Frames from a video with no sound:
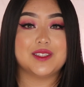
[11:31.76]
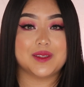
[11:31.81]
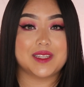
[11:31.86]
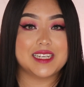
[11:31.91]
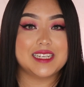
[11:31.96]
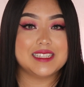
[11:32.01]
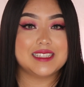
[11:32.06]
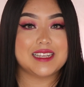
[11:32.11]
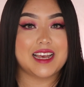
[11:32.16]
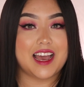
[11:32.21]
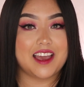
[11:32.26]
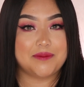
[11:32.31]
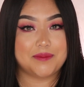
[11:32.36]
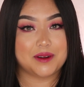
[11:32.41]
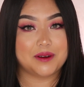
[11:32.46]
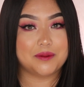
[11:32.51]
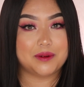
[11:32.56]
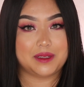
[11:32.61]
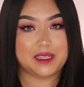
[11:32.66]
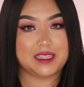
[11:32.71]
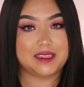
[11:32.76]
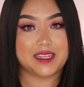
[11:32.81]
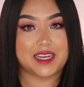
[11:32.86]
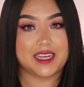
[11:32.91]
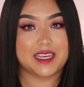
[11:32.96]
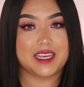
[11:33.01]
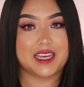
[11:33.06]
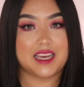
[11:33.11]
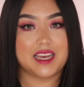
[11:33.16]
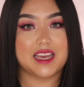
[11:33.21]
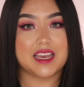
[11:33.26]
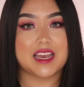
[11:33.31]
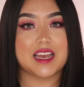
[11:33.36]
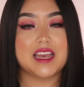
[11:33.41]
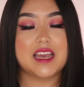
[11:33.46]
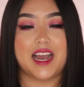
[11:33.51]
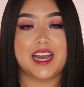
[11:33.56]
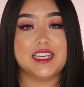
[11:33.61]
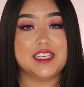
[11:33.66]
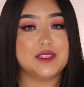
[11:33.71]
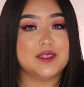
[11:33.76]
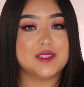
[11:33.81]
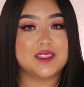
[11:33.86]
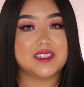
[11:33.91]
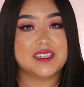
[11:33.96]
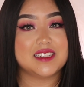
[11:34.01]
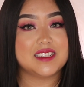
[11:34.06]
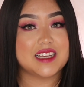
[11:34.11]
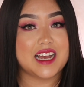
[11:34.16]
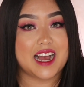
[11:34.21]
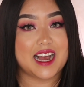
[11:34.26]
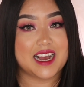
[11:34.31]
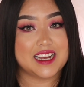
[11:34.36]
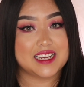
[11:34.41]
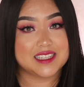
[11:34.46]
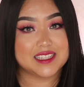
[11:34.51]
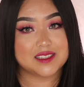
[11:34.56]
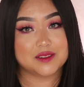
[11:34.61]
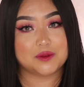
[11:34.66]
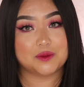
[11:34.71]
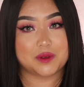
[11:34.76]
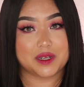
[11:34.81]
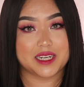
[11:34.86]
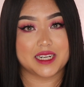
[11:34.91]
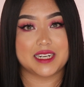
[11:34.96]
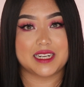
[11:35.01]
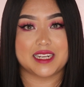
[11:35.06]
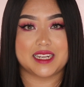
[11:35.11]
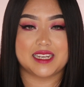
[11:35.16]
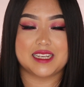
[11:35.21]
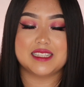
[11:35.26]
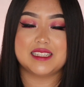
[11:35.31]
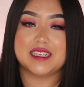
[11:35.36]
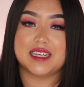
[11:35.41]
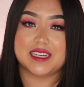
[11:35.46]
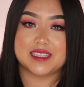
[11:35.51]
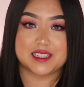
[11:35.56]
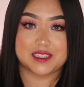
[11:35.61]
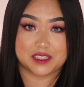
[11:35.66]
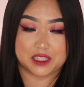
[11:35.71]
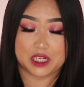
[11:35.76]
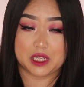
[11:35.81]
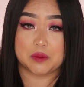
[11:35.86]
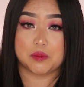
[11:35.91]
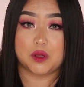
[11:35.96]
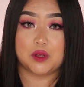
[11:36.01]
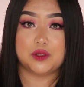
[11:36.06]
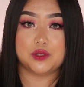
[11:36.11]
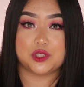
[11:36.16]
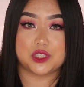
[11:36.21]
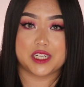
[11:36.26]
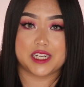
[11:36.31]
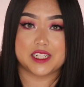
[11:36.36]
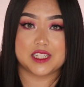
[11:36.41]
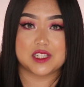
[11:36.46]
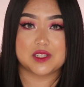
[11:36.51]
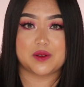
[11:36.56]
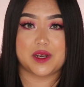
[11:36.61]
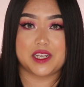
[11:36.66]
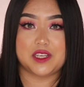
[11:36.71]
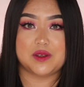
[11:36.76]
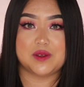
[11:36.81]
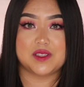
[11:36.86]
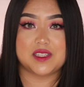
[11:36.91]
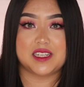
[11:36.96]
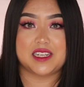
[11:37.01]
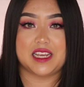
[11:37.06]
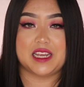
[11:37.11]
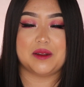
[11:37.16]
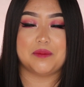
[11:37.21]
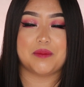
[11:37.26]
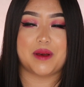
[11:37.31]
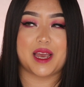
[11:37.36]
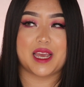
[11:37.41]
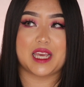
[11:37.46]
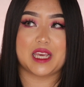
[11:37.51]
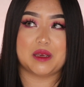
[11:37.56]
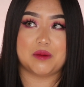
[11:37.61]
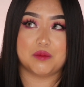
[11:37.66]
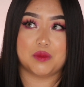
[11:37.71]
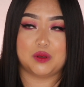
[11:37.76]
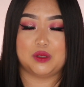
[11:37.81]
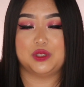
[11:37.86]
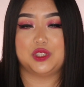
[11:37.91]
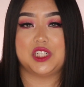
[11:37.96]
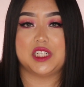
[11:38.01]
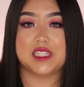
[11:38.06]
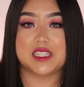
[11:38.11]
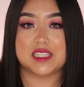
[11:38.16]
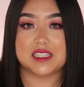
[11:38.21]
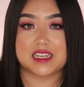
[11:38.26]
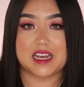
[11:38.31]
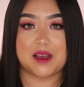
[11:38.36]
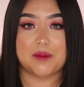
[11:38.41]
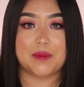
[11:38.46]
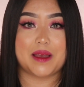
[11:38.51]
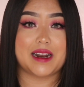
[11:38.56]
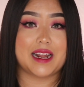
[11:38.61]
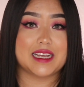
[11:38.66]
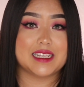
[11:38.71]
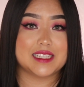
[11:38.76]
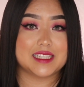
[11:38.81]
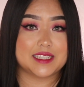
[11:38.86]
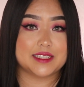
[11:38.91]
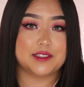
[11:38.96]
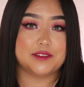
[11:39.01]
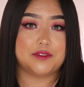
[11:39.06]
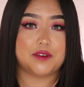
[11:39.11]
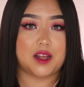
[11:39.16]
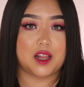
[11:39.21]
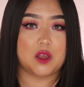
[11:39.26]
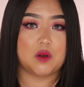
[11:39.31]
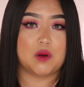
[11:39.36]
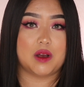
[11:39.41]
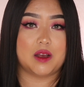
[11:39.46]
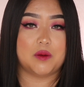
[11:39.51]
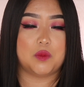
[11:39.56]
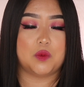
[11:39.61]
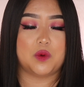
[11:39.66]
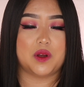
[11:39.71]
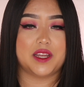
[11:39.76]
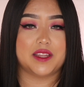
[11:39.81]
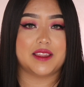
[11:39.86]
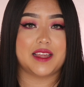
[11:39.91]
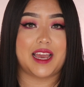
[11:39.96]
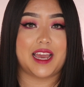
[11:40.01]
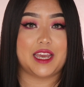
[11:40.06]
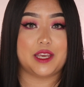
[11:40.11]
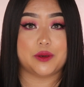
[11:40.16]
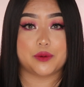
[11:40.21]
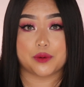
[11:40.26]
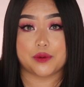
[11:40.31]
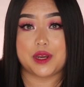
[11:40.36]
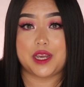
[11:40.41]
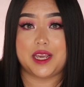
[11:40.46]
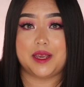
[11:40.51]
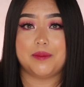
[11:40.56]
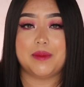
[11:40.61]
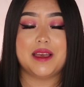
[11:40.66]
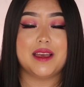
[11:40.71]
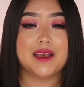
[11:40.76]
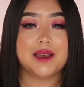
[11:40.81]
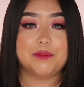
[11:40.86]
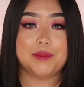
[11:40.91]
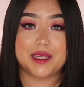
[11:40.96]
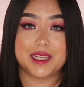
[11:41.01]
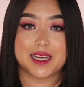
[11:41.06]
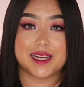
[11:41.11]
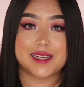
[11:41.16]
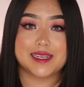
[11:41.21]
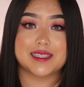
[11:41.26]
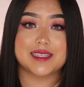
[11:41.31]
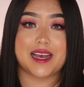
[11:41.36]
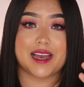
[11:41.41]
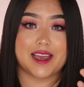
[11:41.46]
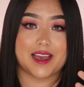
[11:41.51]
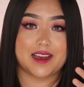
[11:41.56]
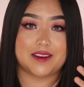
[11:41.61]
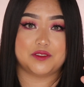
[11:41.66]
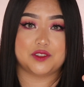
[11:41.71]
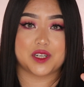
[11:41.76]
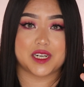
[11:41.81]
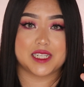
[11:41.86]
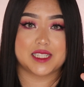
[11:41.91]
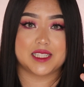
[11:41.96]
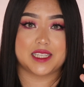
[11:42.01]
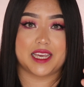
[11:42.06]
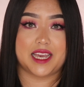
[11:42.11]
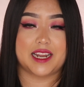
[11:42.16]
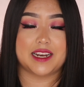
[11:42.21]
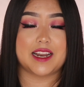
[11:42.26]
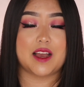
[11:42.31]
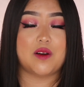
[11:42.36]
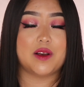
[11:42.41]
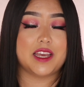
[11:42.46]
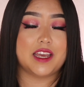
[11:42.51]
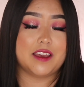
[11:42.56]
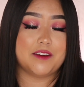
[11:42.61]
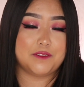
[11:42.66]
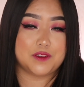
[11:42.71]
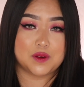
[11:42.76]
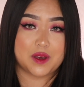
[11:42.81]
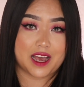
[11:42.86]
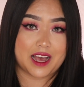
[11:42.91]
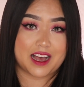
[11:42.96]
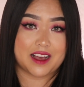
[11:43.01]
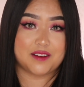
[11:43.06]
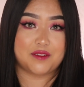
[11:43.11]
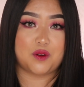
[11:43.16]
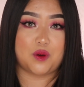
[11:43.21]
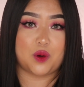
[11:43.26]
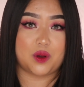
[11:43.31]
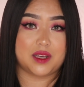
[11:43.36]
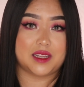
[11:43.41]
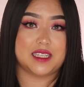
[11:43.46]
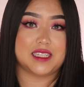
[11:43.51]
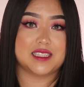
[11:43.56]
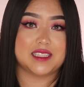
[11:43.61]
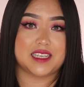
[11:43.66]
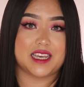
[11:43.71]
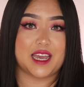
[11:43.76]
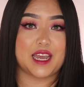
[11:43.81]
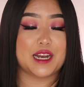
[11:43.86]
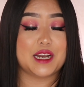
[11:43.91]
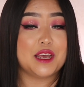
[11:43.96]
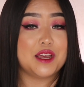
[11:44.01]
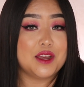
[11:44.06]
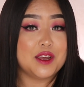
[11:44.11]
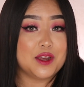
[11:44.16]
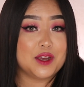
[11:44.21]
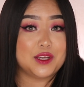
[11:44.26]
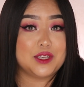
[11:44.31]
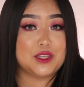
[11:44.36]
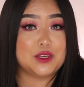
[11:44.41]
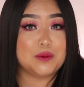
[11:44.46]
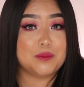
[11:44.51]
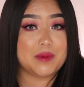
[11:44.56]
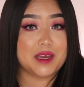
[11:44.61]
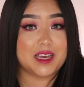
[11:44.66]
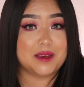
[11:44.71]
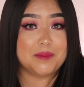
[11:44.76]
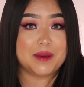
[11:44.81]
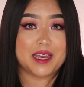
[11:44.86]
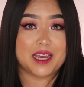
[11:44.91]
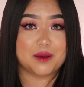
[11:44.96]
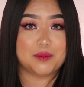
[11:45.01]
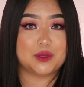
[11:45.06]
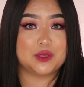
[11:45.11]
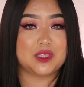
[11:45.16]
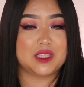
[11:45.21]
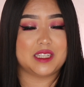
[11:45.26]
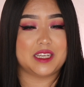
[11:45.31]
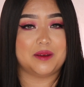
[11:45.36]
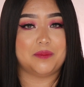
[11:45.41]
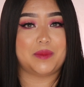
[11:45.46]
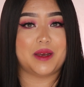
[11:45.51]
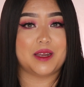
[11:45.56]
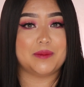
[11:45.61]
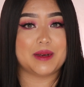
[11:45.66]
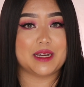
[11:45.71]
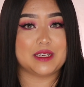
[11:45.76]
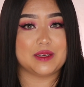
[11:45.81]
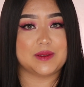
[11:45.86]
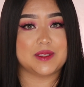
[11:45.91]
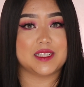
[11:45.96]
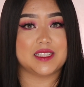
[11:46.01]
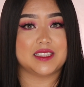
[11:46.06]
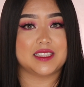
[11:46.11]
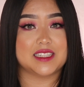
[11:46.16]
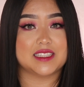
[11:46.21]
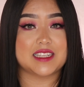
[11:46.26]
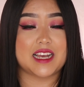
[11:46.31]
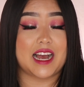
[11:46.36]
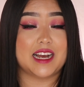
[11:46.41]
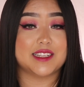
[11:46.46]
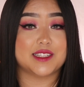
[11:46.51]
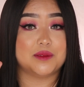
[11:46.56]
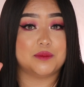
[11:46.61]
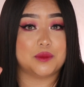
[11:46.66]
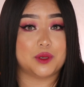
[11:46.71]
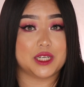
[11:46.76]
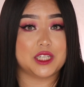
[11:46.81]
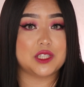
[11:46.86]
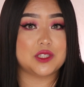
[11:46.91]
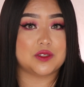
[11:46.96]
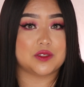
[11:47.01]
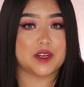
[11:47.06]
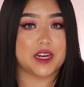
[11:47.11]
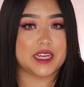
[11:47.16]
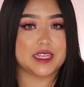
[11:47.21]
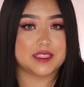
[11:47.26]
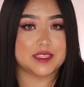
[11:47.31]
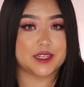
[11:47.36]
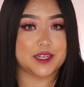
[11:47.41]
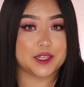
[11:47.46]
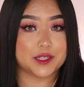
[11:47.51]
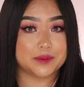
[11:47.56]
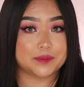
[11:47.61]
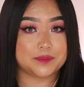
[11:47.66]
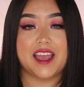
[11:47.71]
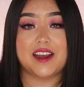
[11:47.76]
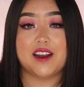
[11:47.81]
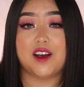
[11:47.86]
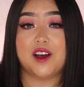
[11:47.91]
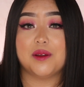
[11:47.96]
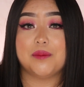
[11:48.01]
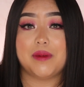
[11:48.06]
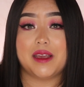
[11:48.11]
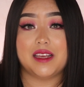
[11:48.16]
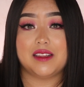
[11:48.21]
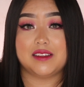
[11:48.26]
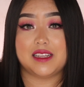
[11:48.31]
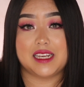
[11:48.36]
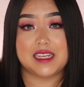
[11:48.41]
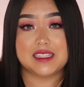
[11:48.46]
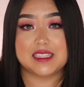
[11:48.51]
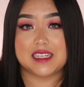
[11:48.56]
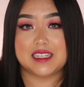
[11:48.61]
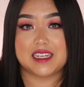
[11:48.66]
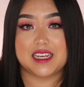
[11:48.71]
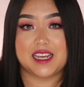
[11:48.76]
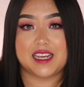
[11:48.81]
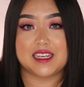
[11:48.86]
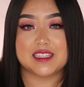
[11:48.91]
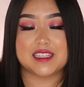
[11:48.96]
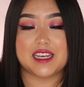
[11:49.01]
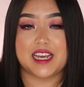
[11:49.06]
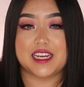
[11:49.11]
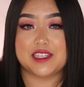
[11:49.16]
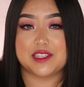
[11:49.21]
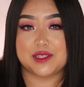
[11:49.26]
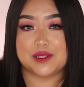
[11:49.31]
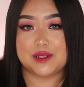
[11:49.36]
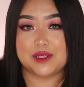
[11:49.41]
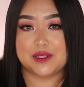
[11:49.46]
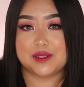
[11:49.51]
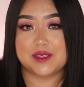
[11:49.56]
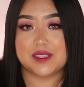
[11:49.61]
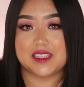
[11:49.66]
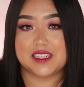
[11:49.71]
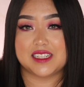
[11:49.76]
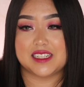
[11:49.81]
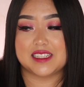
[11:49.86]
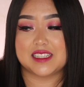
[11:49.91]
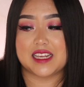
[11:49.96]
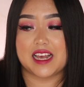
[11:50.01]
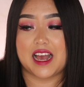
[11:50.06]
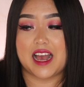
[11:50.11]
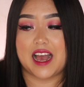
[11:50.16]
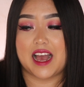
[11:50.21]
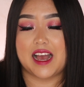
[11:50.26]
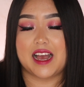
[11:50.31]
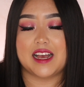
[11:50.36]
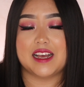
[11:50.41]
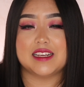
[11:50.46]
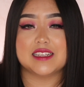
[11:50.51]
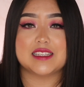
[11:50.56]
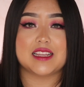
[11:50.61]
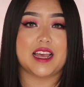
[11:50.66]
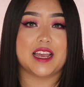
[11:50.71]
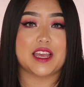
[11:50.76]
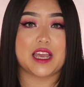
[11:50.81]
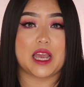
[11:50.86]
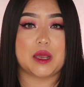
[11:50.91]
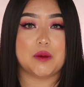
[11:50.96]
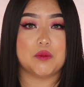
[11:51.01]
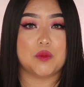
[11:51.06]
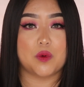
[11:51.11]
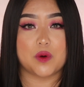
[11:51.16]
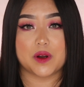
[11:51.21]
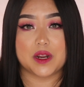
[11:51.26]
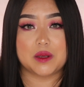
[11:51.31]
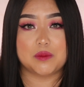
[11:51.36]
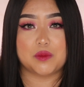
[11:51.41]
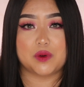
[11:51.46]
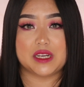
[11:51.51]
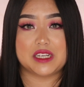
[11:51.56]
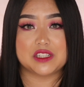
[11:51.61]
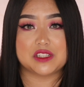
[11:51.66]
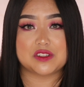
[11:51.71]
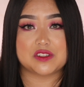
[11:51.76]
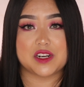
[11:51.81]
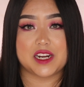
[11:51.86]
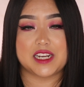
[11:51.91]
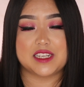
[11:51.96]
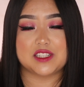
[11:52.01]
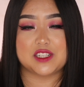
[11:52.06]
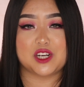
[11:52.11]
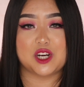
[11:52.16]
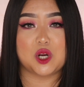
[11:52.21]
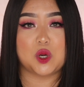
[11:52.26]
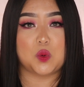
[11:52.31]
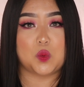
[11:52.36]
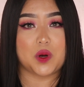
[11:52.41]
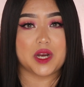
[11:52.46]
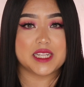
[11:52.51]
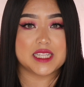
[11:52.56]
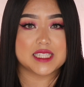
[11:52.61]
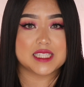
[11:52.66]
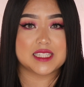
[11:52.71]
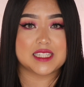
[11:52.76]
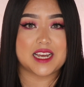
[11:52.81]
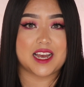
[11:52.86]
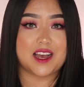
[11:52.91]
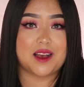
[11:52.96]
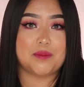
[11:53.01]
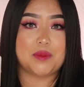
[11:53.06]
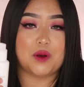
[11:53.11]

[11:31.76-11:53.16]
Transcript: this I've been really liking. I use this as what it is. It's an emulsion, so I use it in my emulsion step, and I still follow up with a cream because I have dry skin. Now, if you have oily skin, you may be able to get by using this as a moisturizer. And on my lazy days, I do use this as like a morning moisturizer, one step,